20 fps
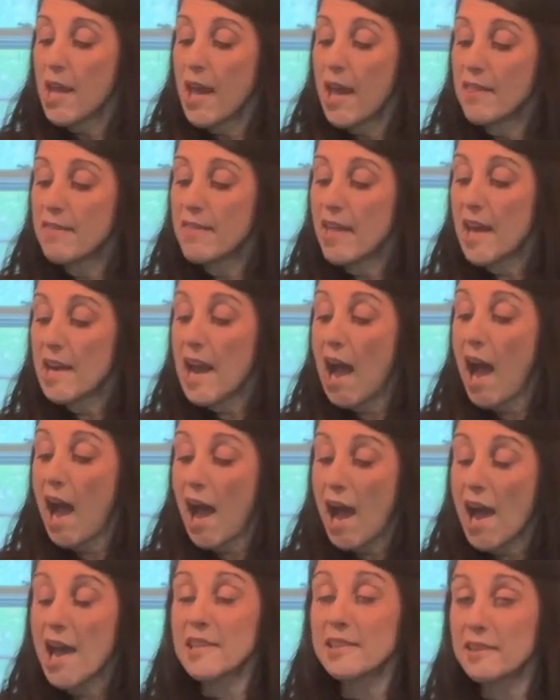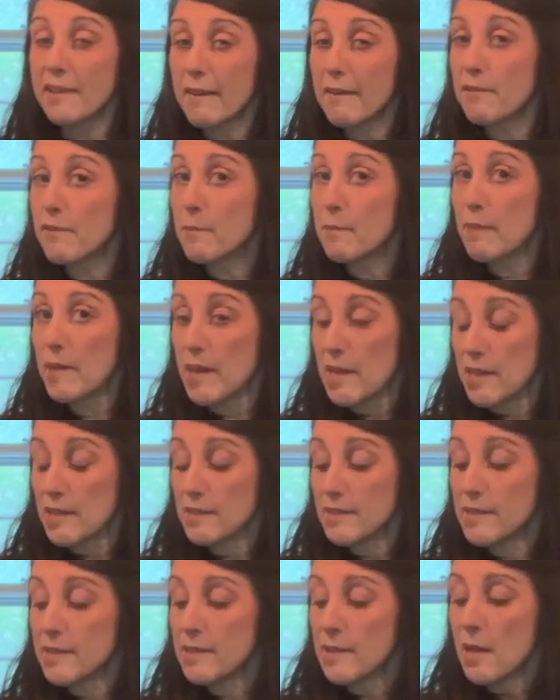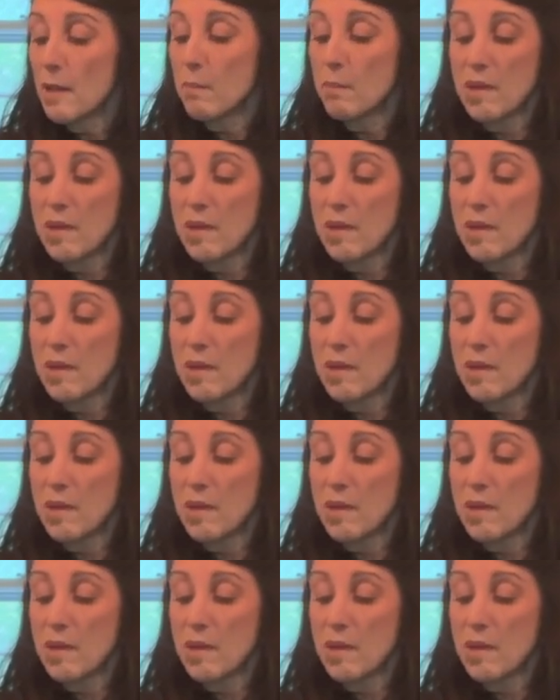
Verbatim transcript: And then I love beets.